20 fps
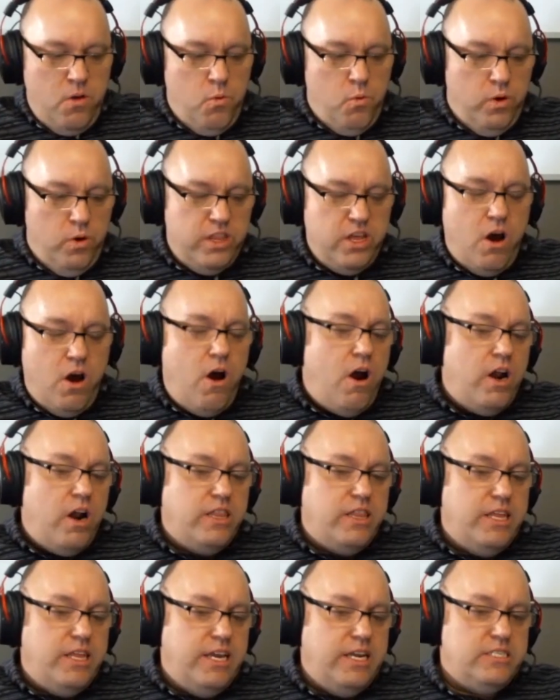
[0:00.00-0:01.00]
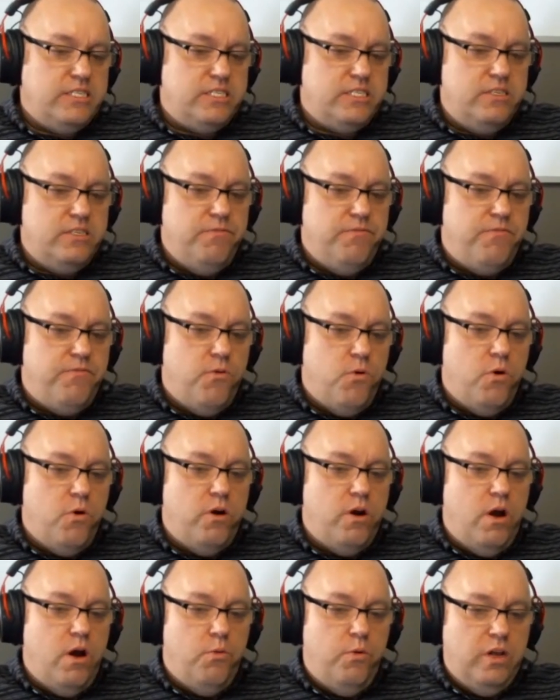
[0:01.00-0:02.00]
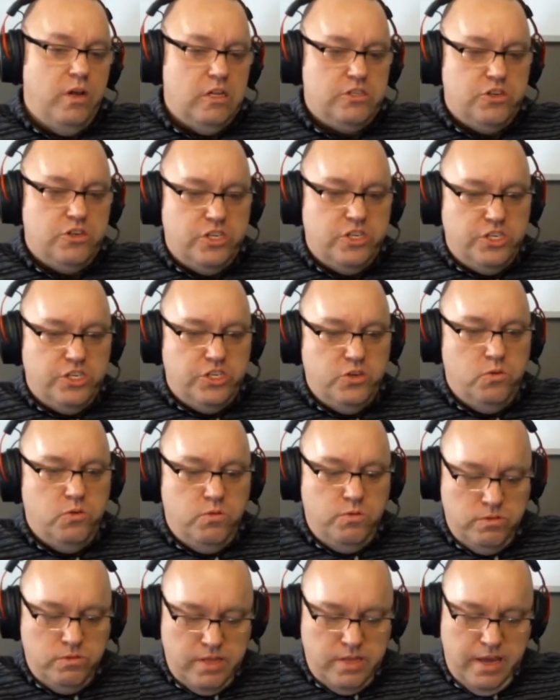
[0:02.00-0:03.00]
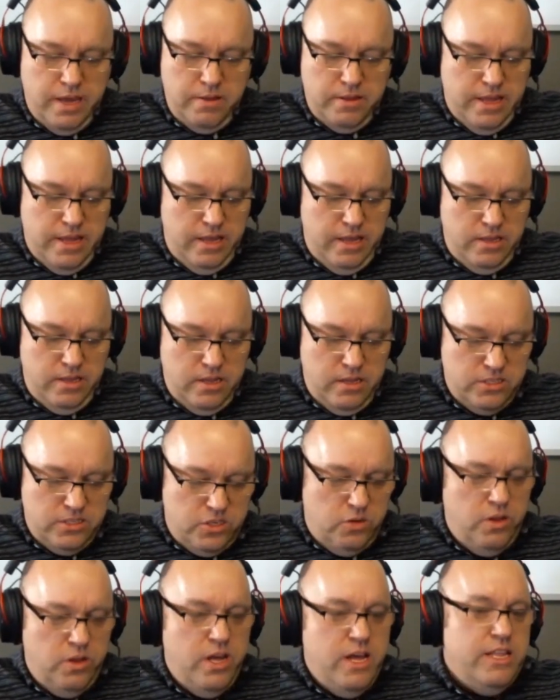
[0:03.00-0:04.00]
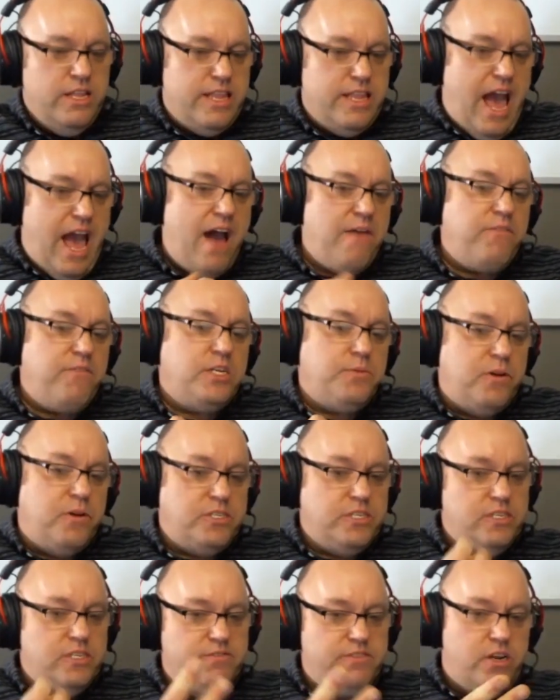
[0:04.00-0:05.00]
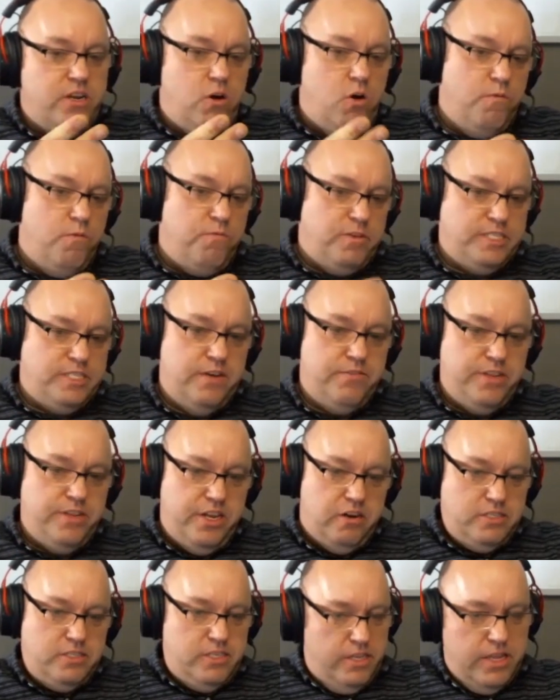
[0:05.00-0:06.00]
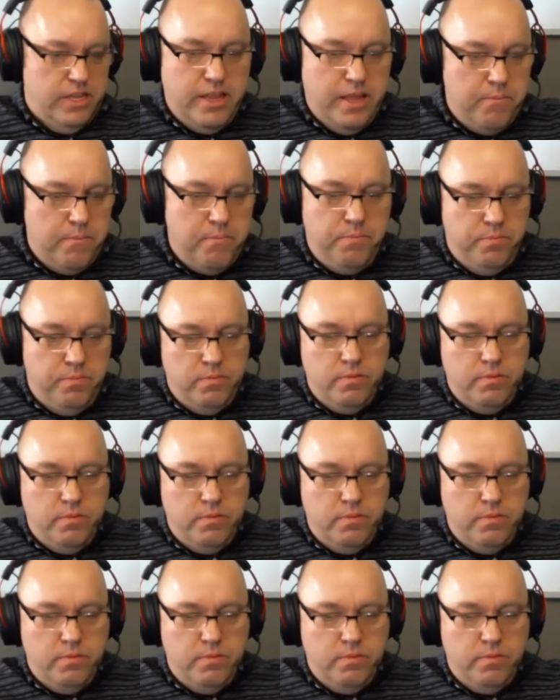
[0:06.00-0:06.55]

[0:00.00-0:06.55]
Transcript: one of the hard things for a realtor to do. They they so the average person lives in a home for seven years and then they.